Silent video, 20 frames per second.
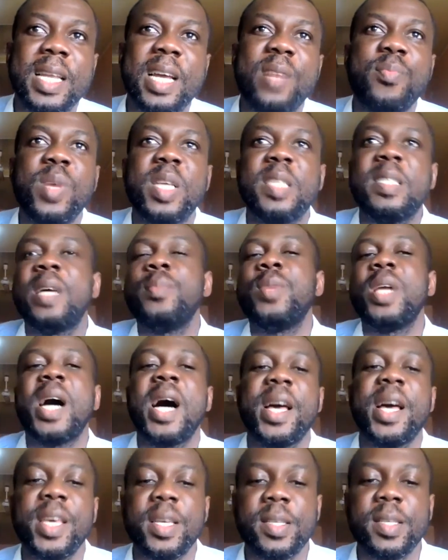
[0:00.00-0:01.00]
That makes them the
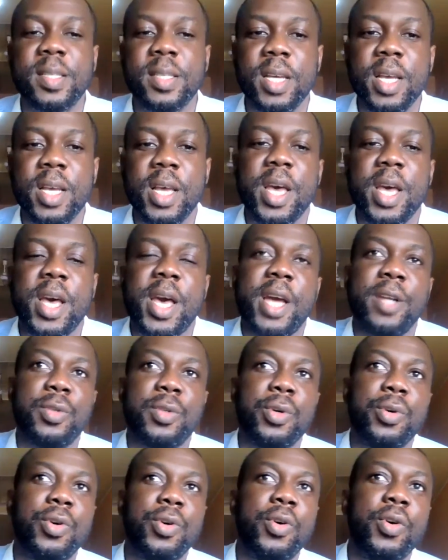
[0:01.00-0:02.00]
highest. And
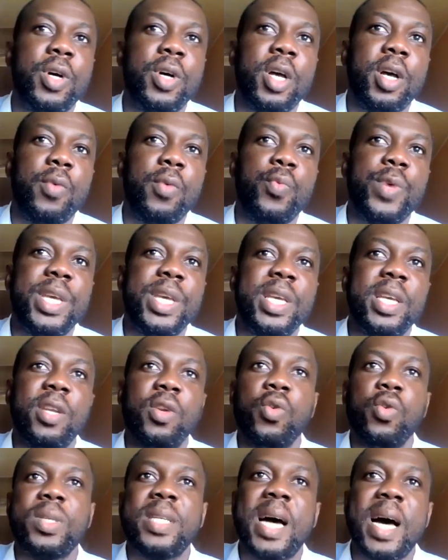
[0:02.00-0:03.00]
so we
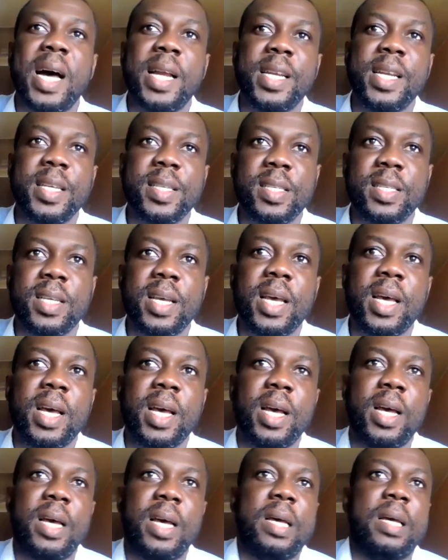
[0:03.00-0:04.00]
looked at this
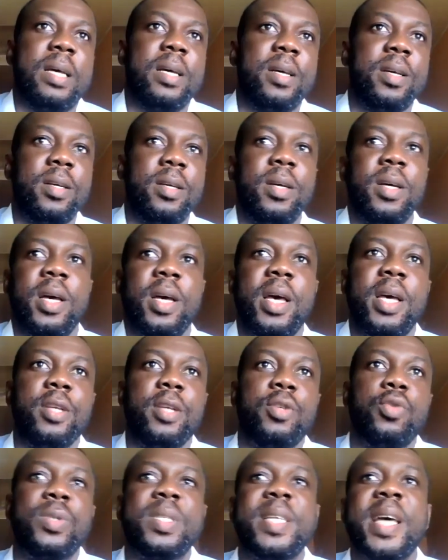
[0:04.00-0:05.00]

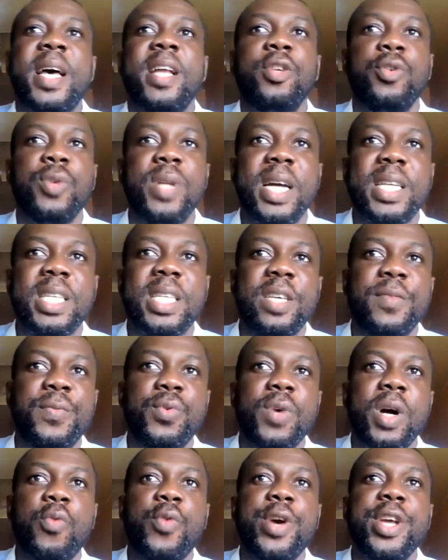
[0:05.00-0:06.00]
to tell you that if
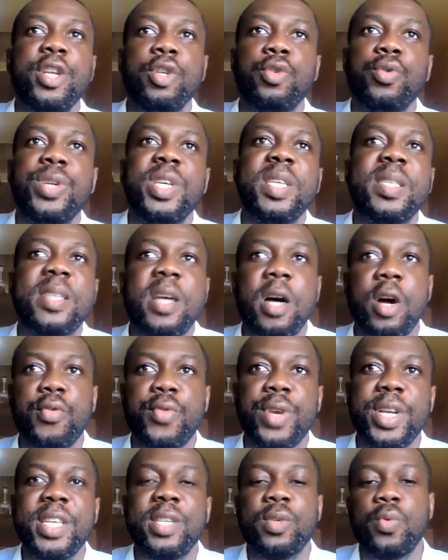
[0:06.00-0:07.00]
you are going into this
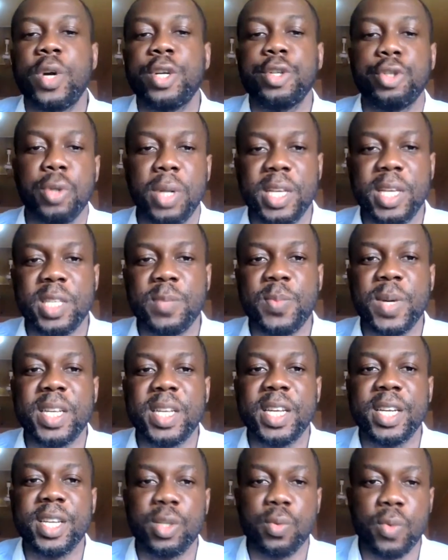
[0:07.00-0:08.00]
country, this is what you should expect
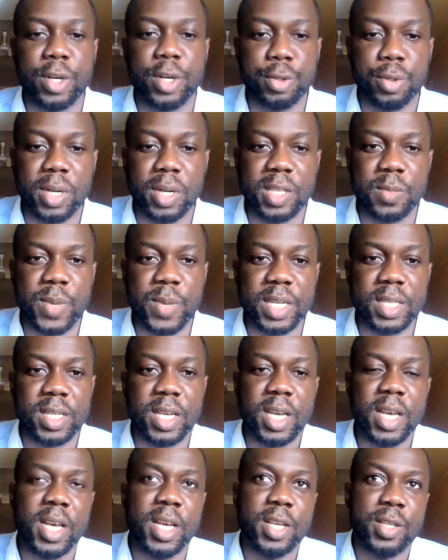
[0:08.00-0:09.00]
and this is what you should expect.
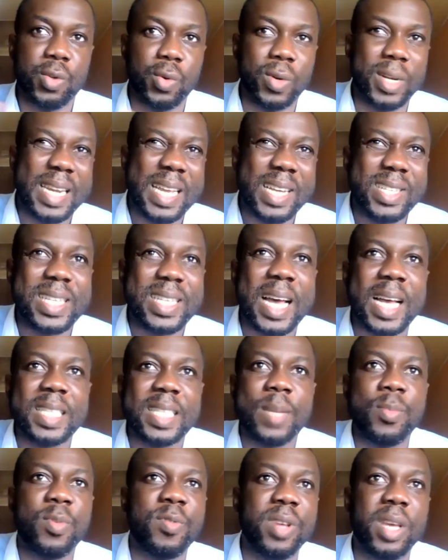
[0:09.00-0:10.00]
So those are
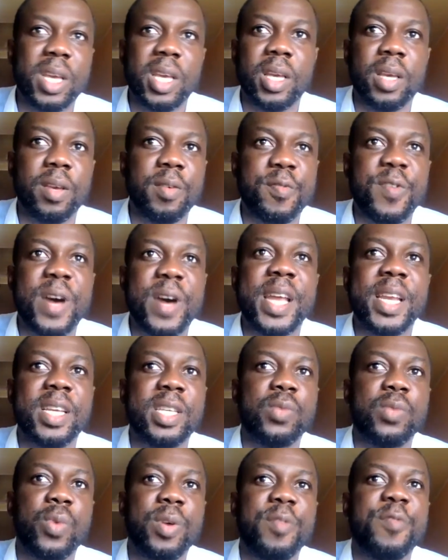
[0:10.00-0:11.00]
some of the
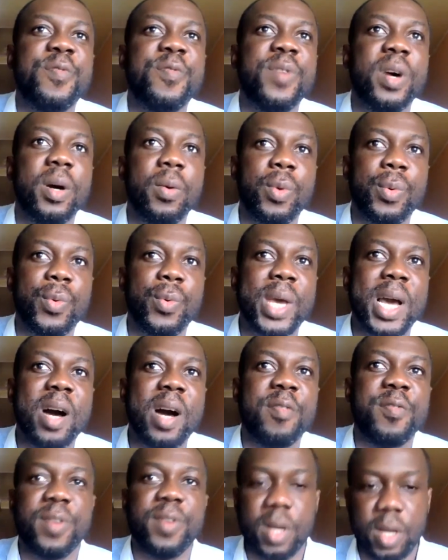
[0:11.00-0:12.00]
findings we uh, we
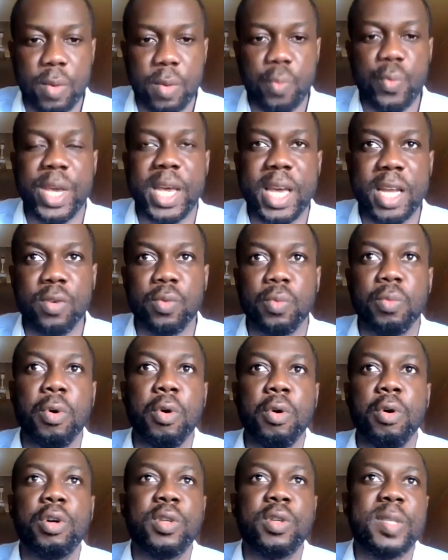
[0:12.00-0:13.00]
have. We can
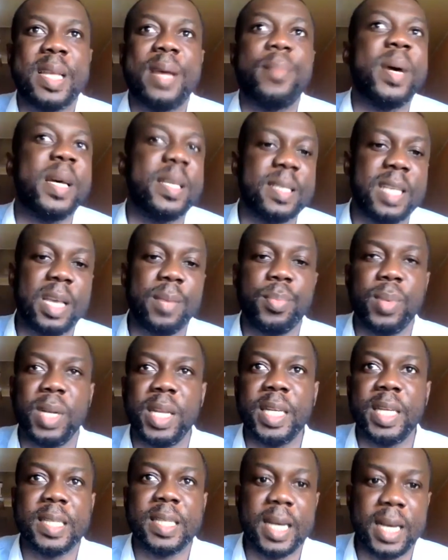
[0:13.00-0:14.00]
go step by step
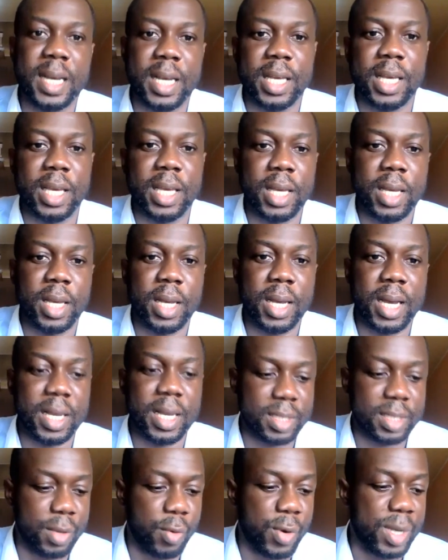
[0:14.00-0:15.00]
later
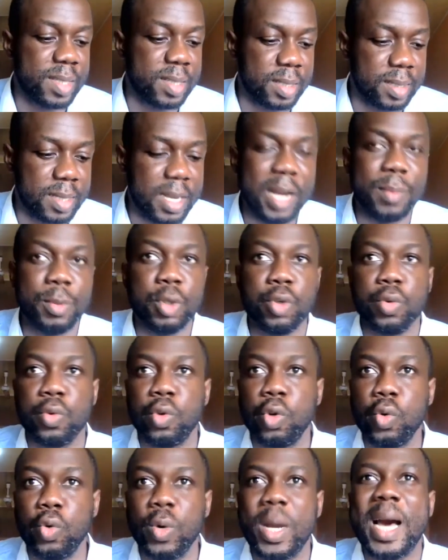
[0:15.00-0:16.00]
as the questions come to
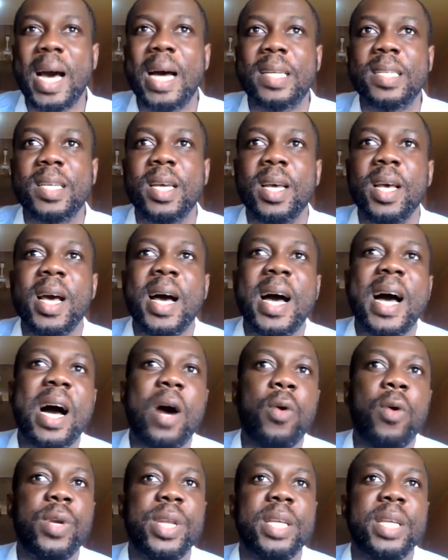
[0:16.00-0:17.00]
look at
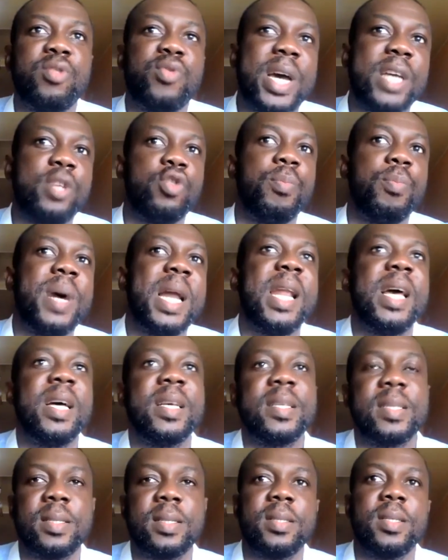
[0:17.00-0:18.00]
how they try to
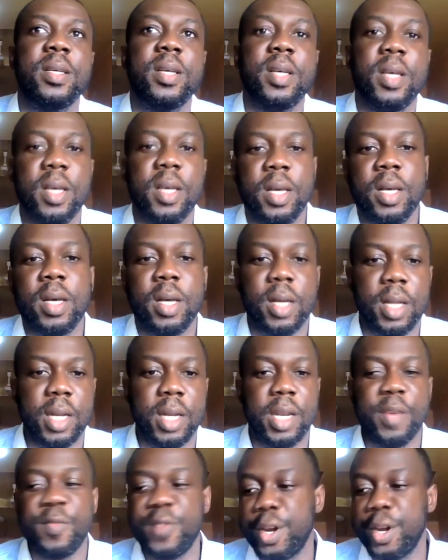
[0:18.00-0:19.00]
balance
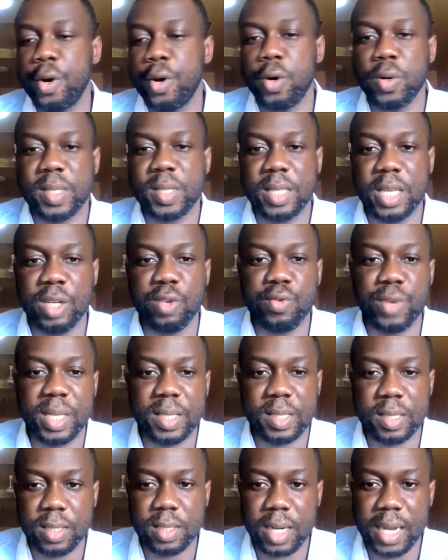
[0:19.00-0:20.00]
the various
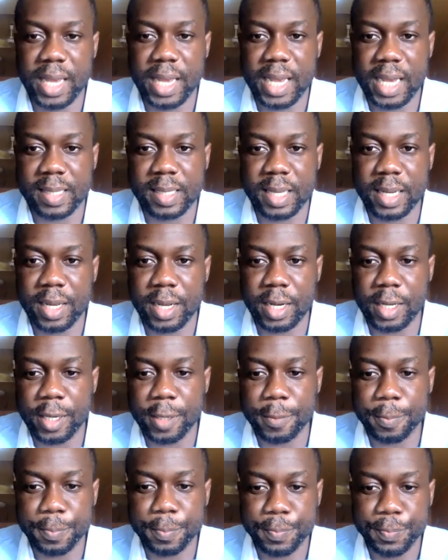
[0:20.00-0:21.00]
interests, like I said earlier.